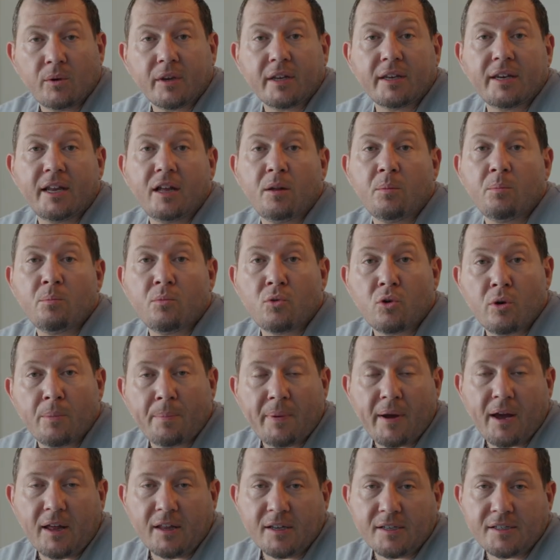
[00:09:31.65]
we can help more
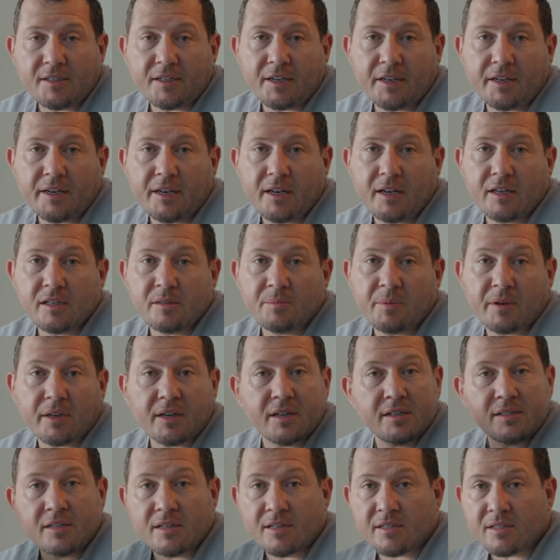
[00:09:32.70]
Palestinians
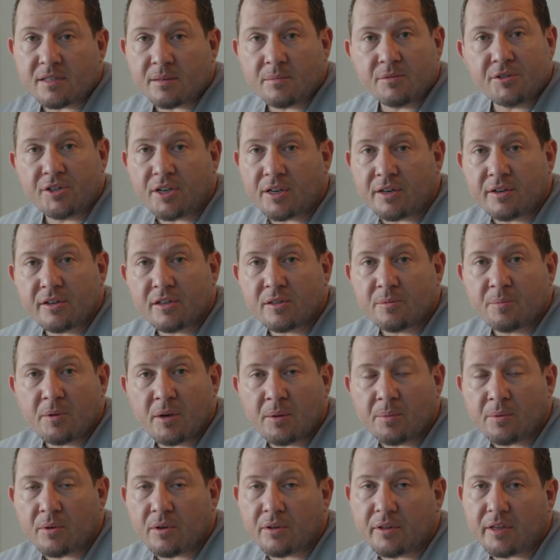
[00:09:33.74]
because there's some generous
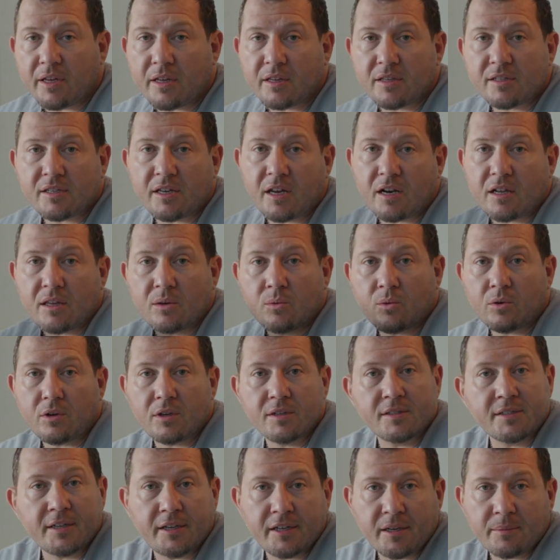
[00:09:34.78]
people on the other side of the
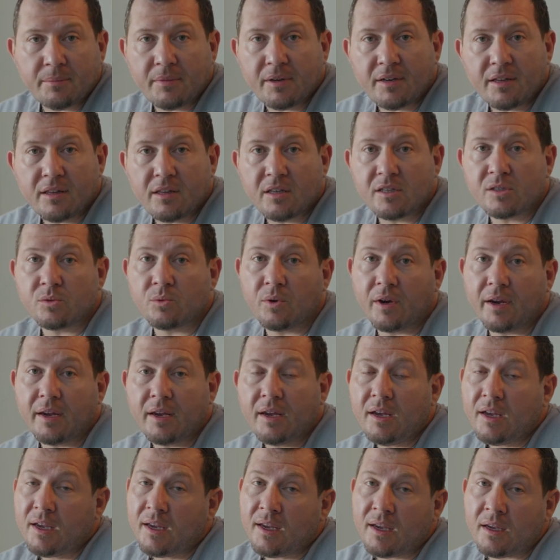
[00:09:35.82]
world sending money this way.
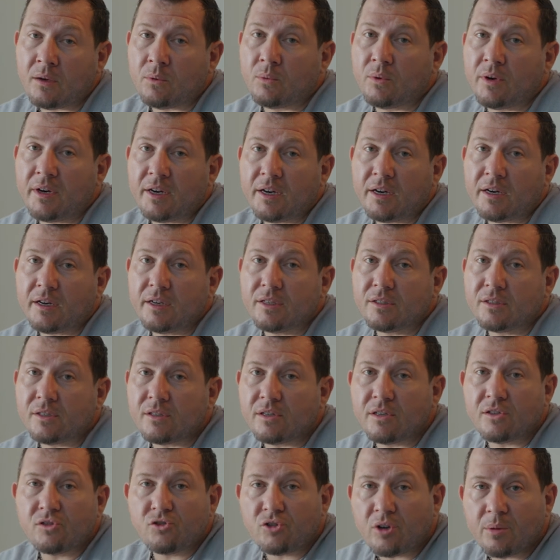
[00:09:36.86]
And we're here to
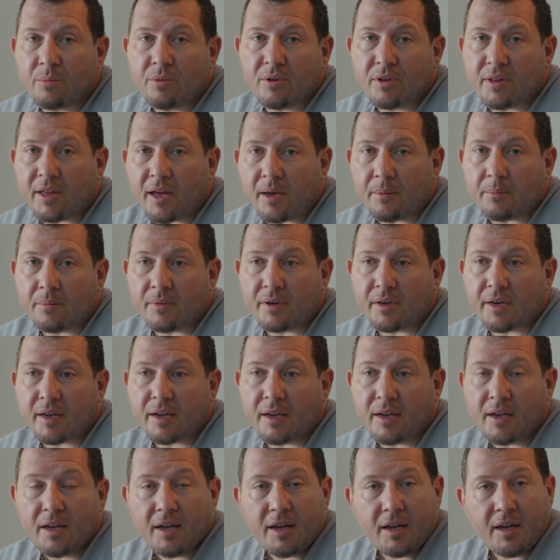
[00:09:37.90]
distribute that
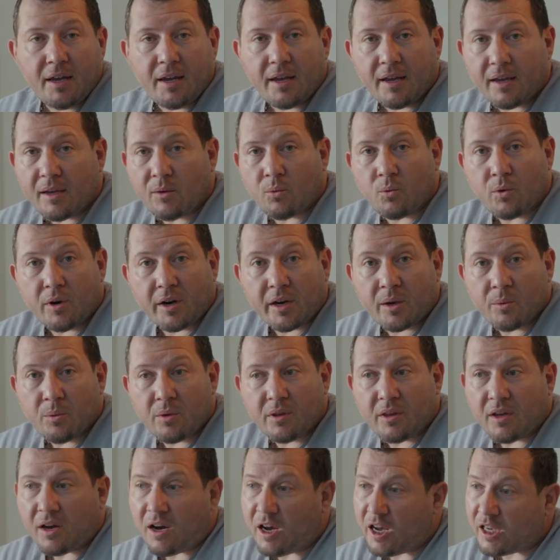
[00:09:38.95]
money, working
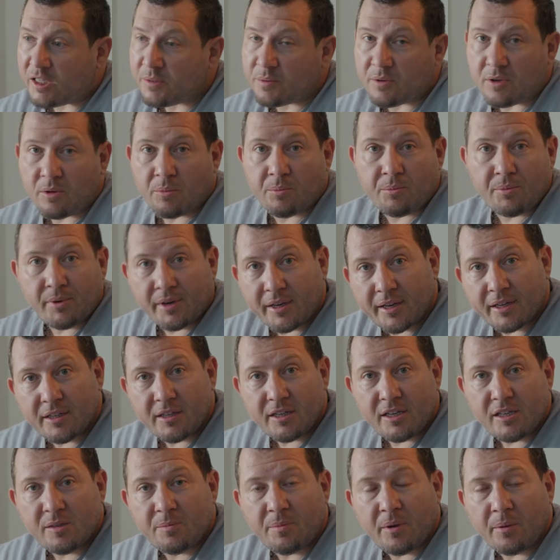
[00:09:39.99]
with the hospital, bringing
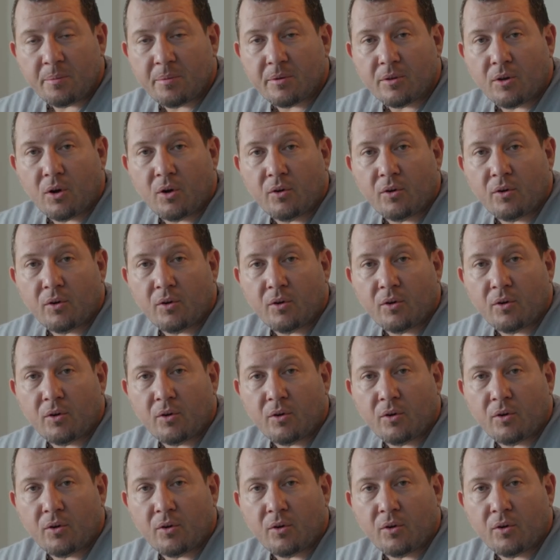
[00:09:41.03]
these people